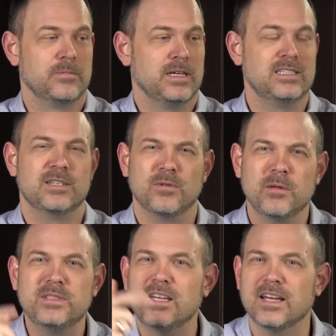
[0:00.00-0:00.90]
He said, well,
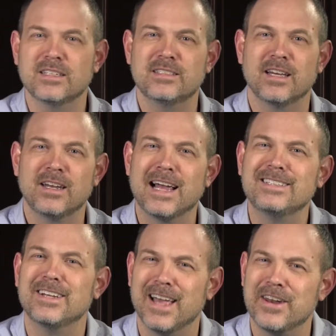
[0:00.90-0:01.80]
let me tell you, son. I can
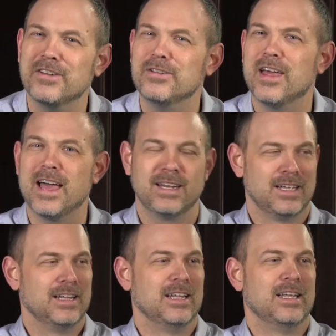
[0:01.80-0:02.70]
tell you how to do that.
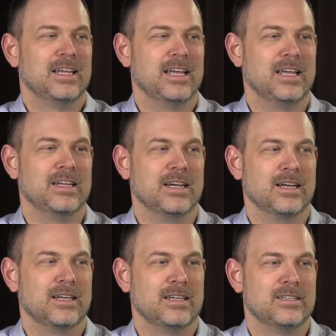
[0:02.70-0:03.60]

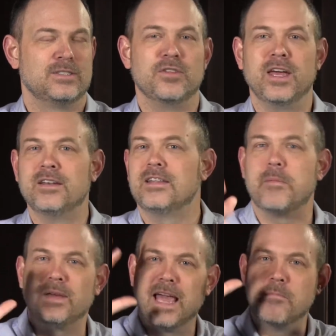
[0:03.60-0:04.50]
And so then
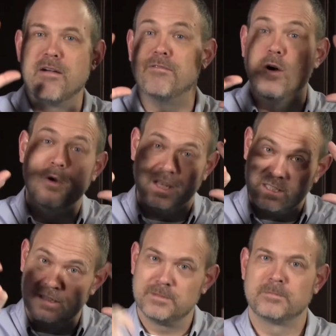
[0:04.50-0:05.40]
that became my
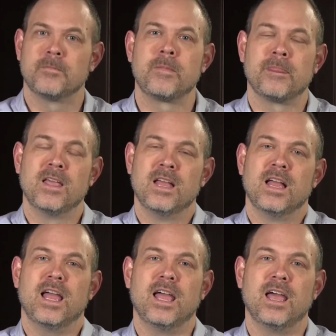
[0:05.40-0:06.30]
focus.
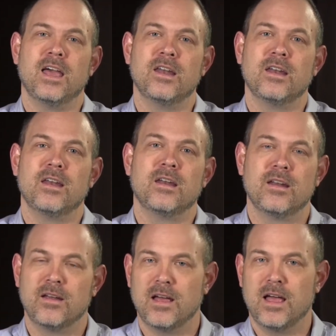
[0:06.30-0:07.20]
And
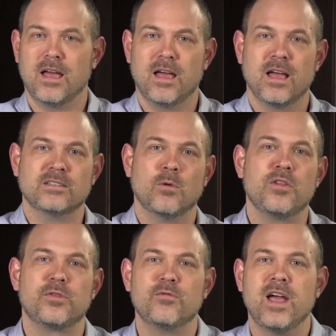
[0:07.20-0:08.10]
as I
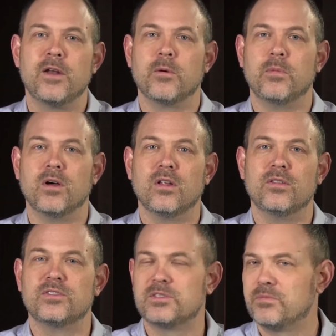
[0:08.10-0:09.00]
went through
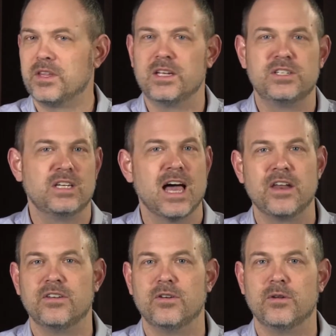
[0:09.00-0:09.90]
Vanderbilt, there's some things you got
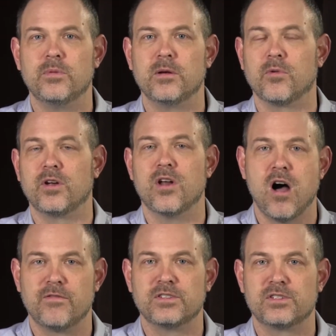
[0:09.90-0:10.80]
to do to be a Marine
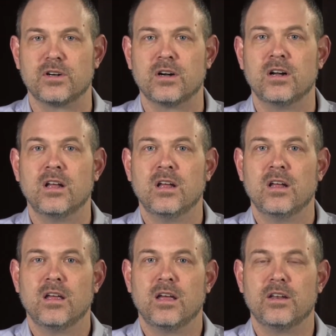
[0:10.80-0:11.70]
officer,
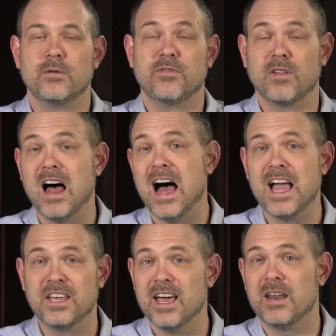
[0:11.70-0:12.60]
and to fly,
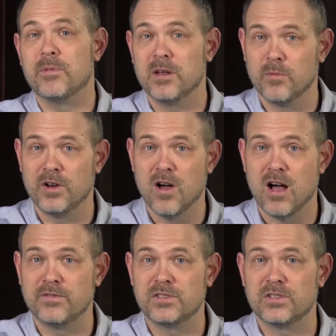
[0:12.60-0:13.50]
you got to be a Marine
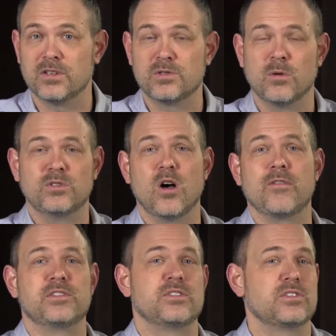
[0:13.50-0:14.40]
officer. So I went to
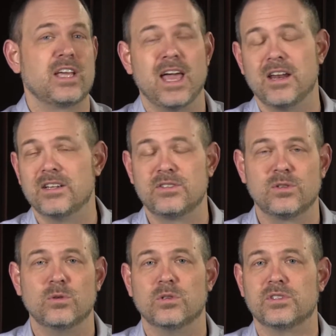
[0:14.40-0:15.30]
Officers Candidate
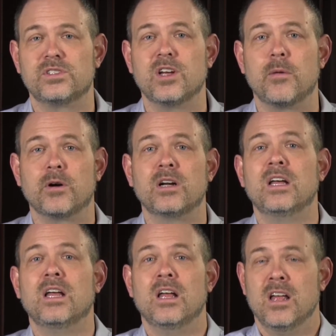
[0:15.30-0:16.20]
School in the summer.
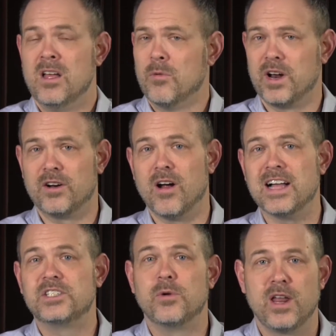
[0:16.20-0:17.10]
When I
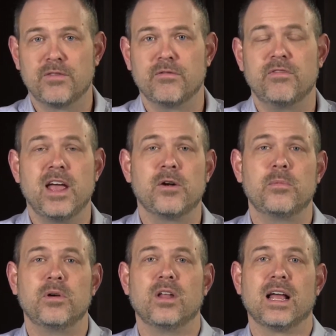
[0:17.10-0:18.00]
graduated from
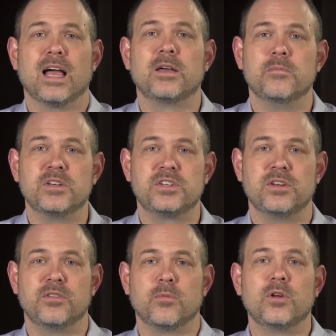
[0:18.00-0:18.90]
Vanderbilt, I got
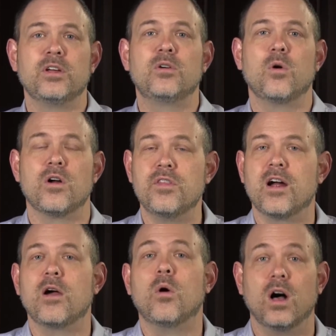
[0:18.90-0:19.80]
commissioned in the Marine Corps, and there
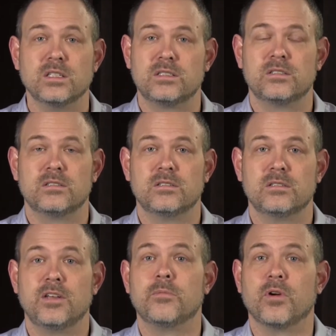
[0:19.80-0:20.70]
I was
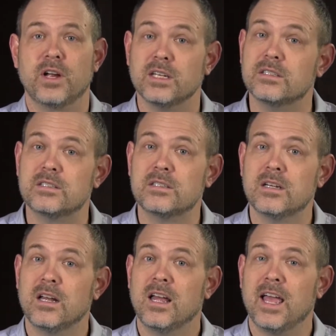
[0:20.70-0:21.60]
in the Marines.
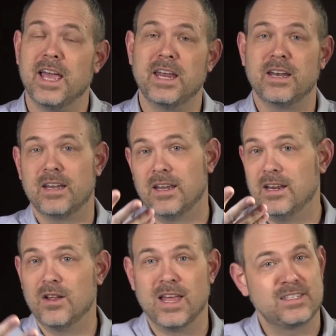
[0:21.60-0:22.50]
And
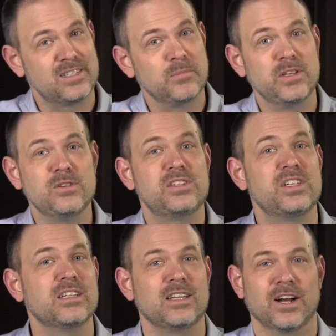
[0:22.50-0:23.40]
you know, like some of you
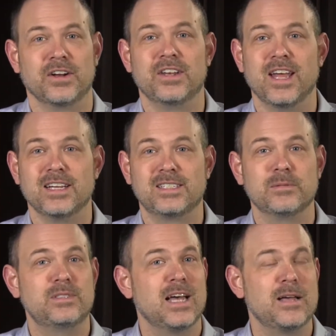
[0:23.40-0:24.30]
sitting there today,
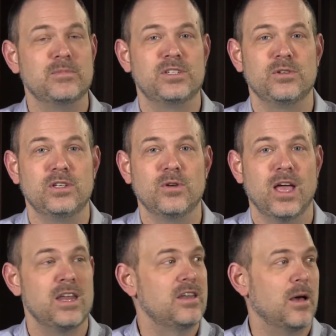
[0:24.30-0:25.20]
sometimes you
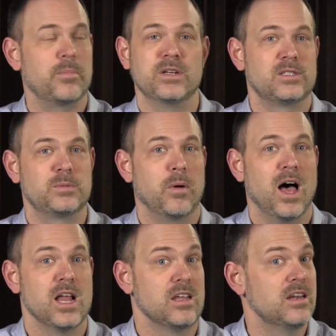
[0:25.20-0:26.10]
end up in a
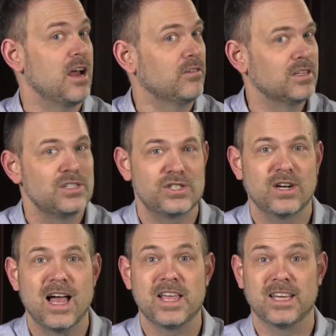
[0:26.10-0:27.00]
spot and you're not really
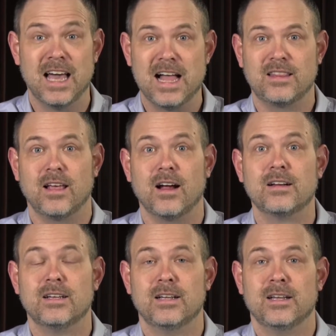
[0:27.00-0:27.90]
sure how you got there.
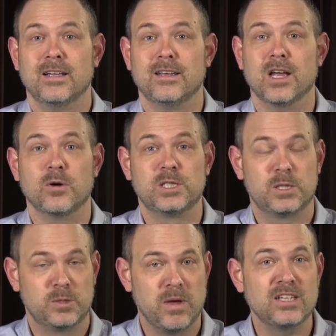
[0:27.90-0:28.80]
You know,
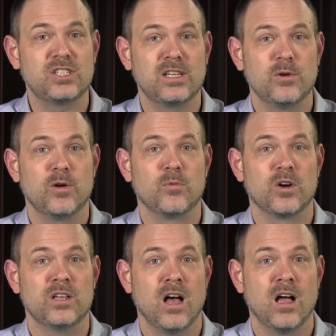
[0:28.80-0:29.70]
especially when
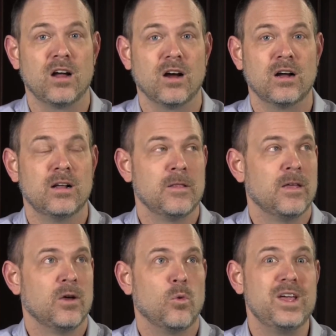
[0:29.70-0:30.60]
we're younger,
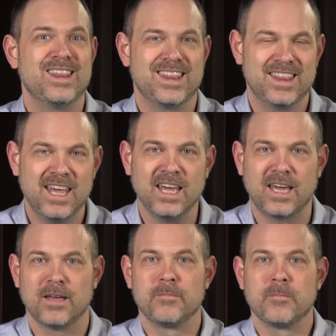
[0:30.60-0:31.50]
we
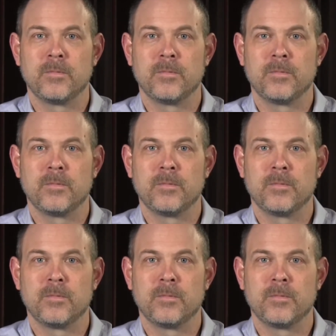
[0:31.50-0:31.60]
think